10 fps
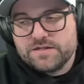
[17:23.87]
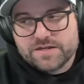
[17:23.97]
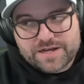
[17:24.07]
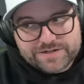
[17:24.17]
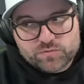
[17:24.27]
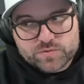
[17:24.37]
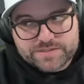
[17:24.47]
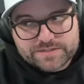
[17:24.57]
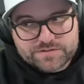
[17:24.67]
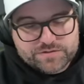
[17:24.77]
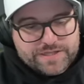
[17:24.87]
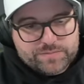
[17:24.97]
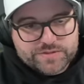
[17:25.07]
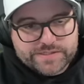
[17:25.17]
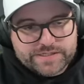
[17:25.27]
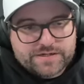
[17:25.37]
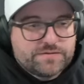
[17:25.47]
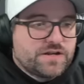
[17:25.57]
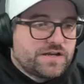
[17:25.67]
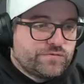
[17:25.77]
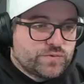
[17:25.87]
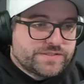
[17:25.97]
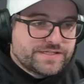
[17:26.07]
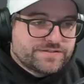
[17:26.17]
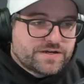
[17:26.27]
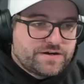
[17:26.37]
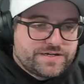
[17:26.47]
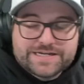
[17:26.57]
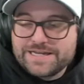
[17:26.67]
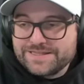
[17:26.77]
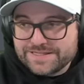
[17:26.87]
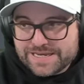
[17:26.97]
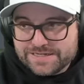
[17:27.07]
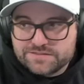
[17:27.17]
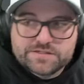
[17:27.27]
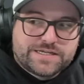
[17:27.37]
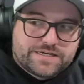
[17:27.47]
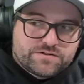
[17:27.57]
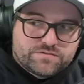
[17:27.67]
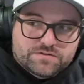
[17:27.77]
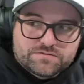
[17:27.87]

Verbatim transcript: Not everyone sends their labels in. Not everyone sends the card in in the case to get it